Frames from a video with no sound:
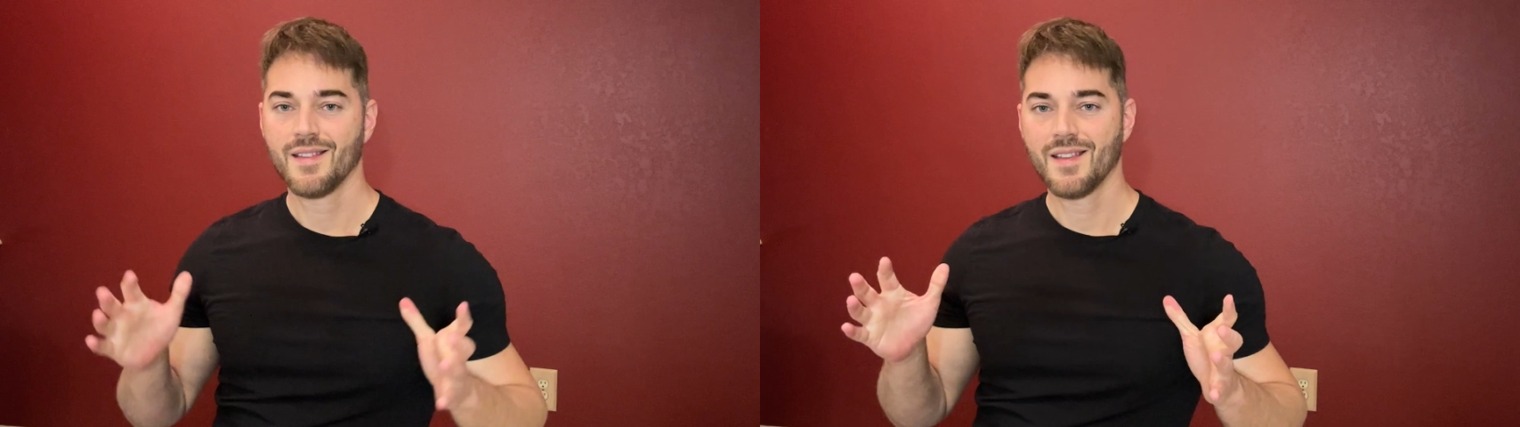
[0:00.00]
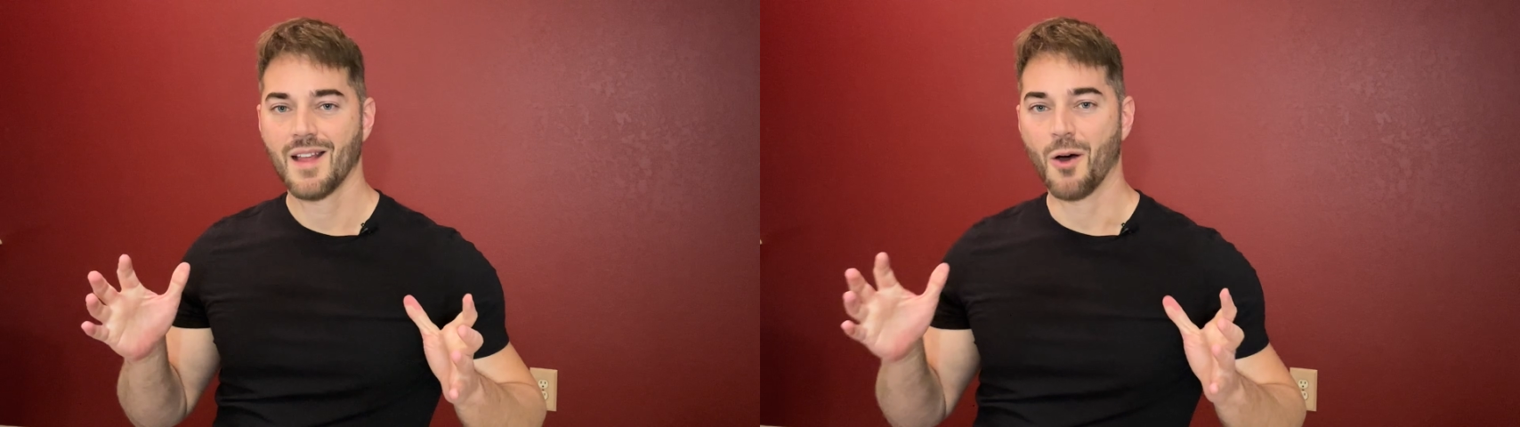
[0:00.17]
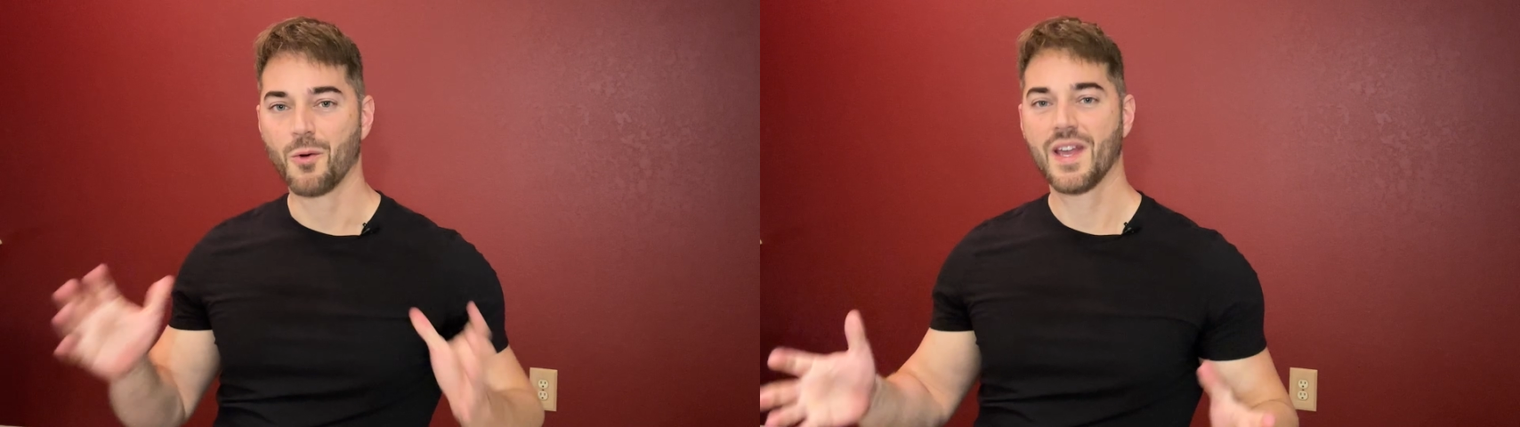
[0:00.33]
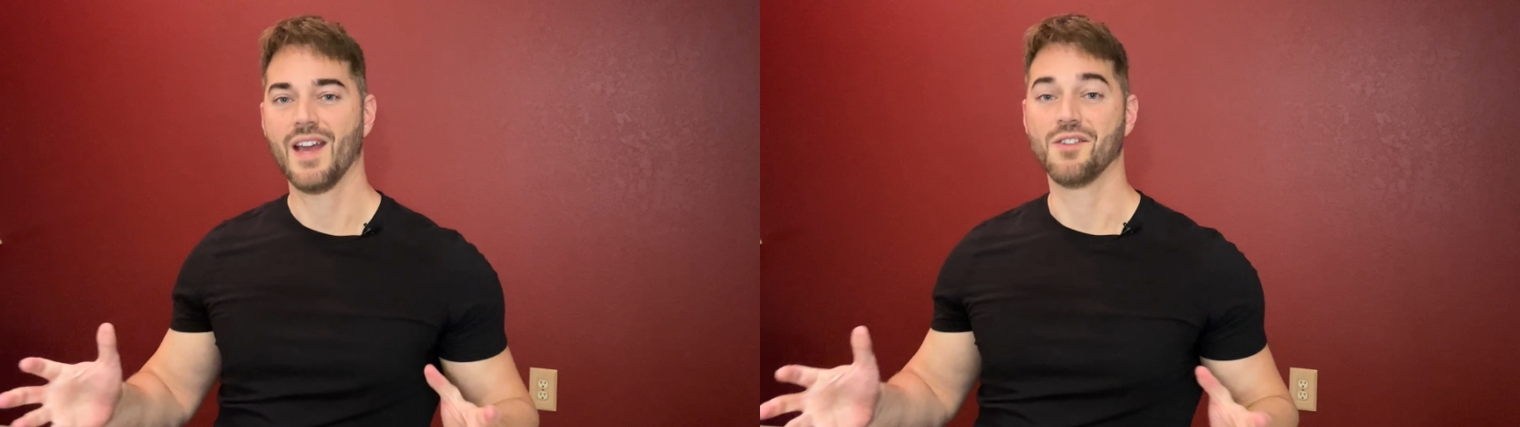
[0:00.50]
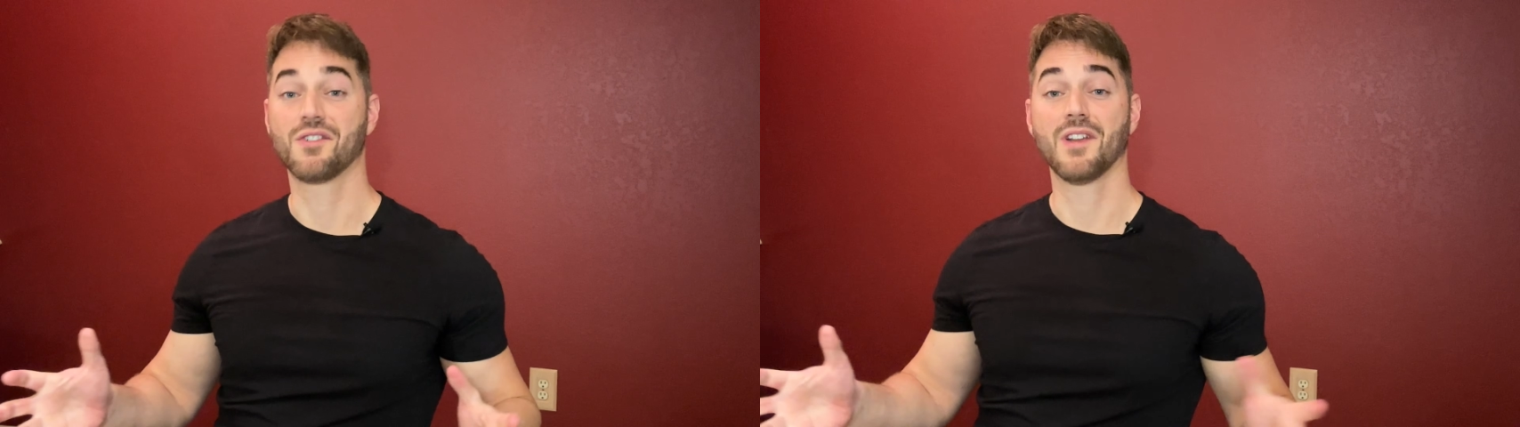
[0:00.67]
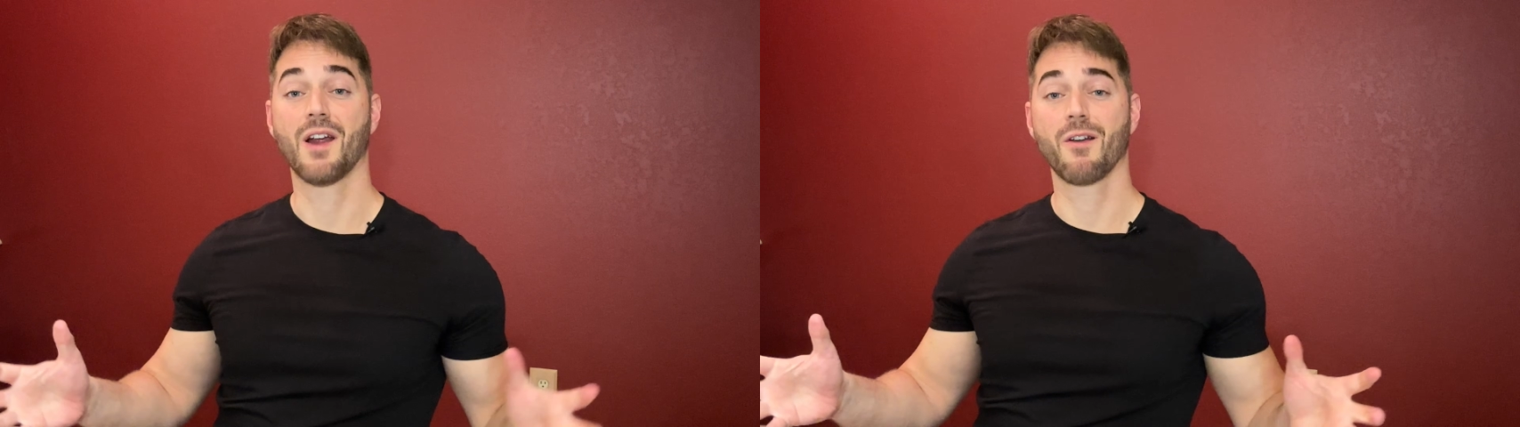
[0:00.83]
Okay,
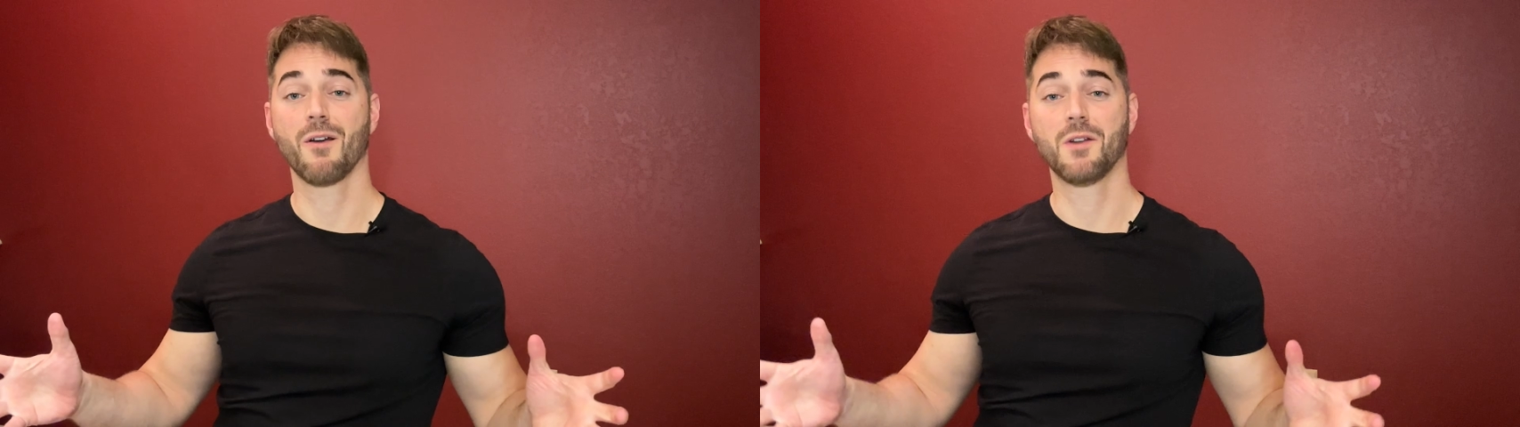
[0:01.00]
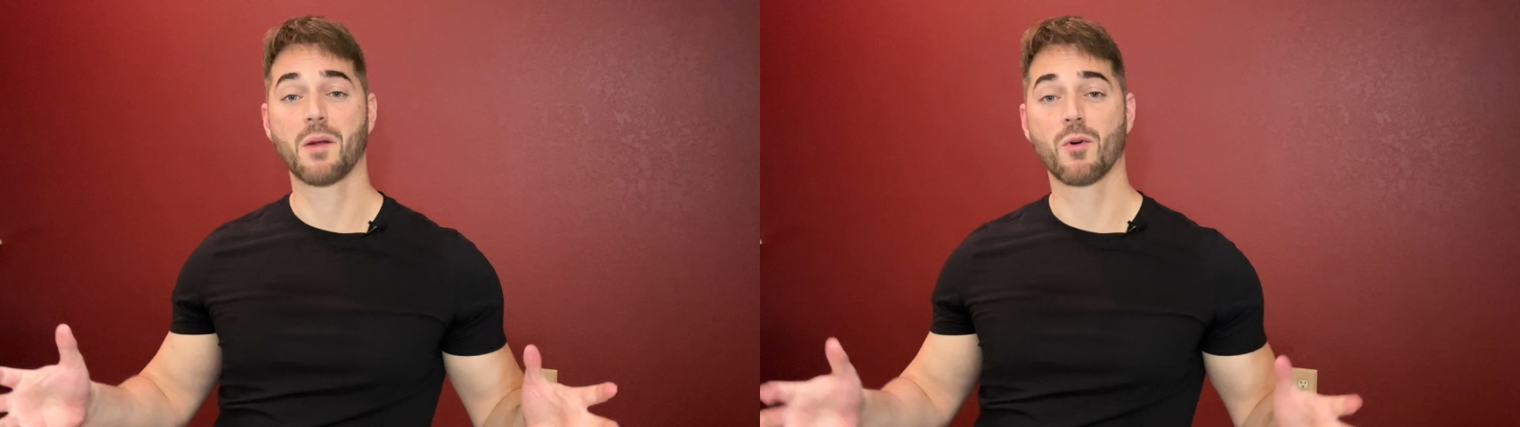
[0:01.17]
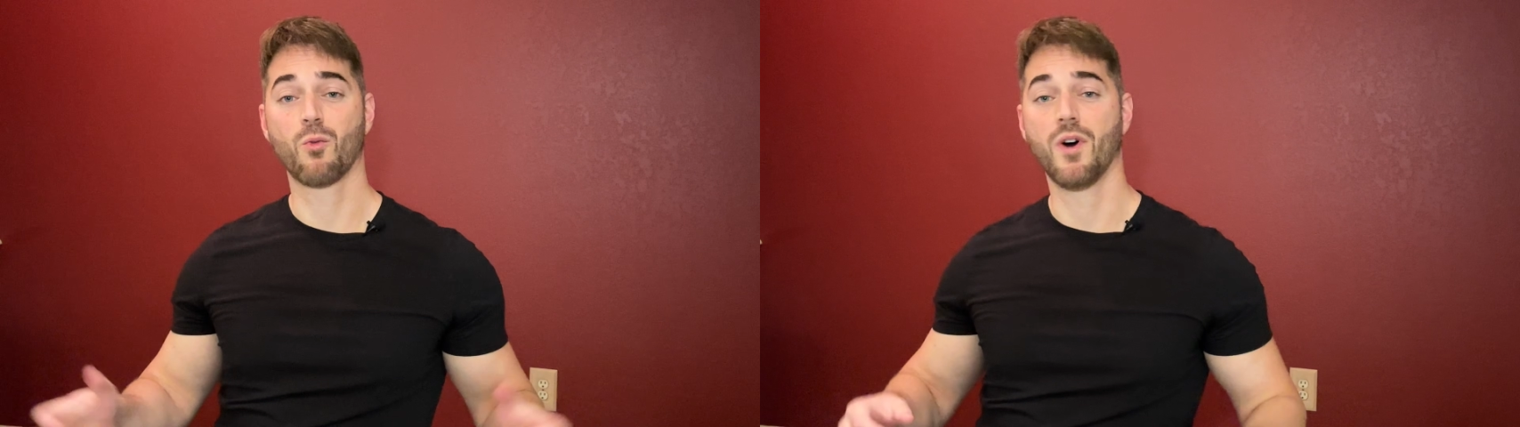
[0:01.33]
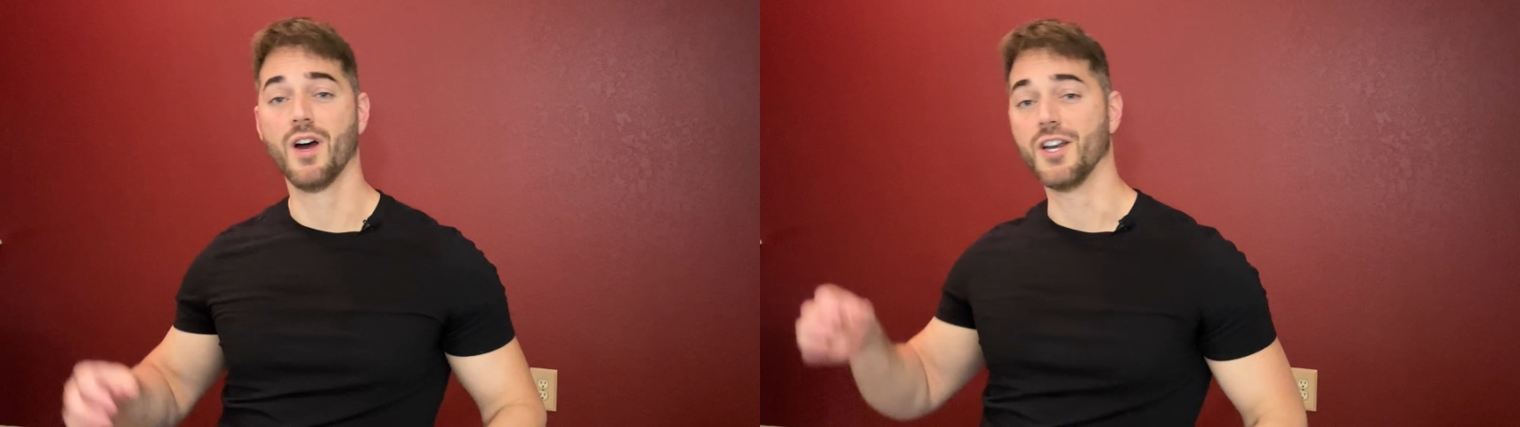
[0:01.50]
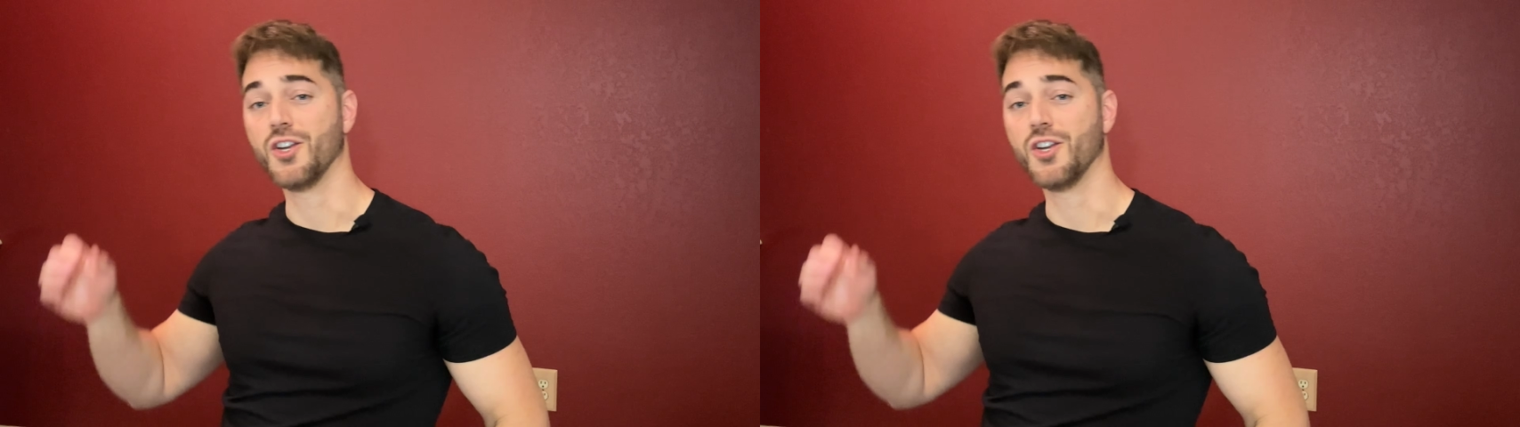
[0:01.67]
scenario number one,